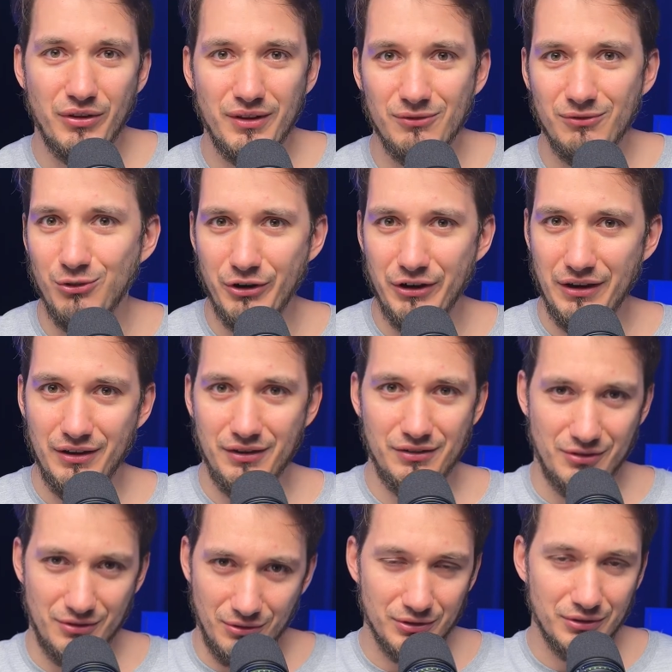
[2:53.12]
than 40 years
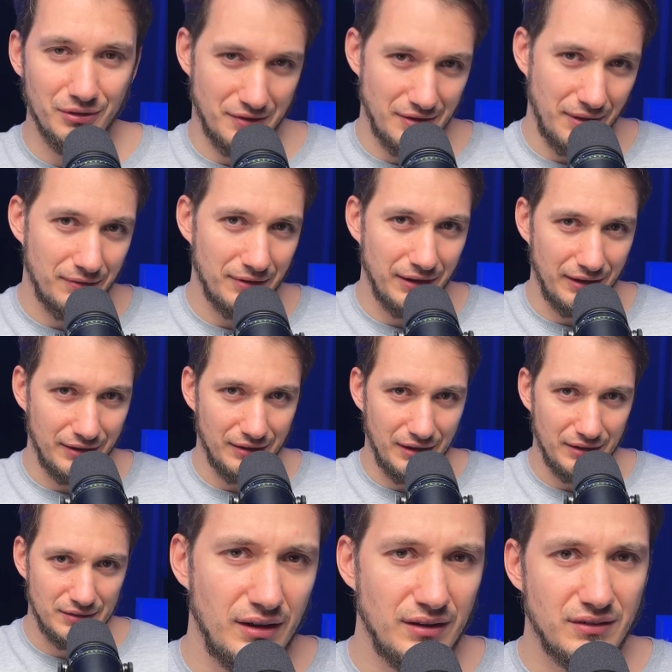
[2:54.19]
old or something like
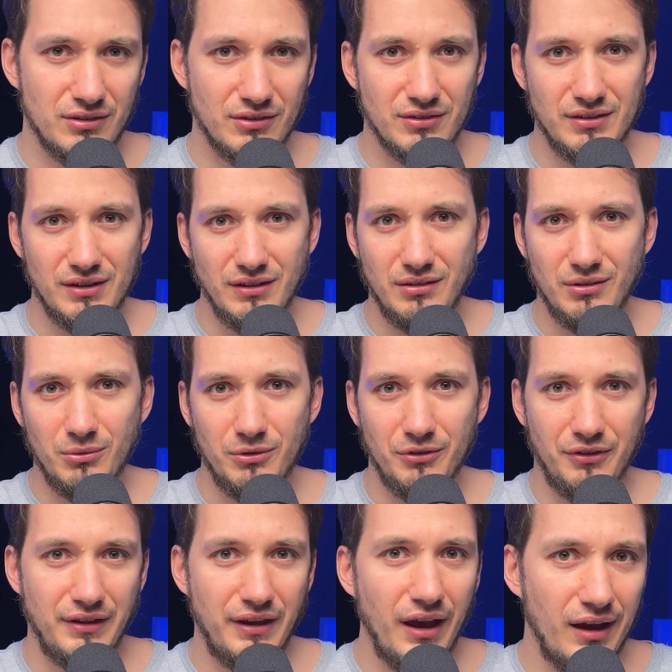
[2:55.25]
that. Its successor
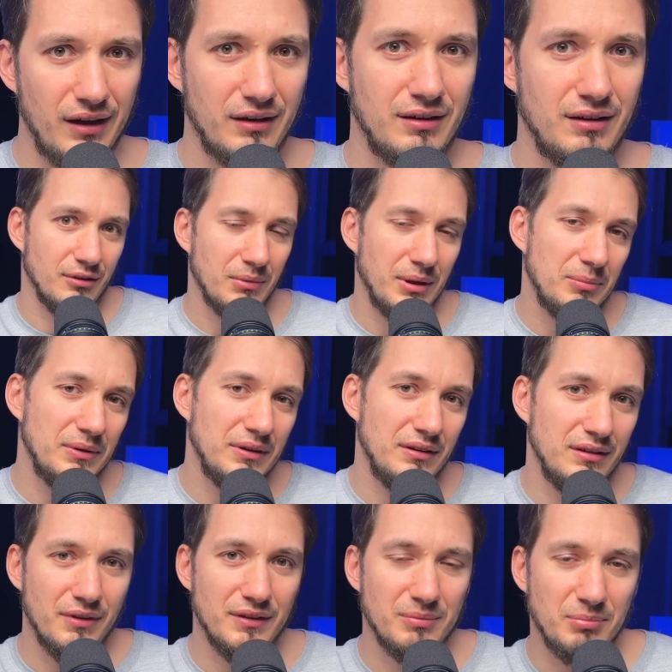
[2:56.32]
was Yak, so maybe
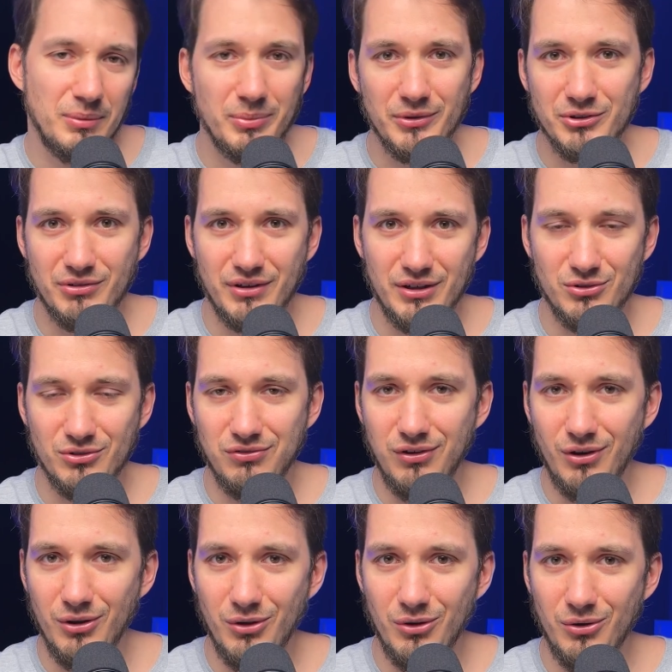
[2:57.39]
these people try to
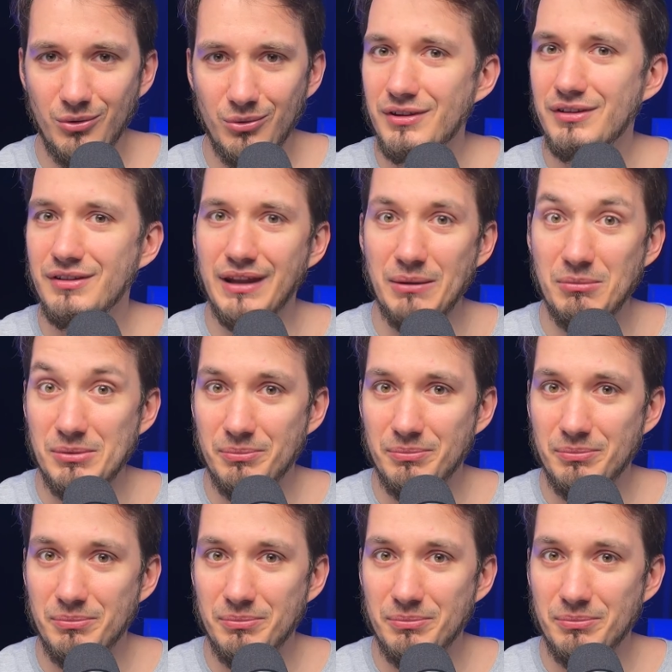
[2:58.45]
follow this naming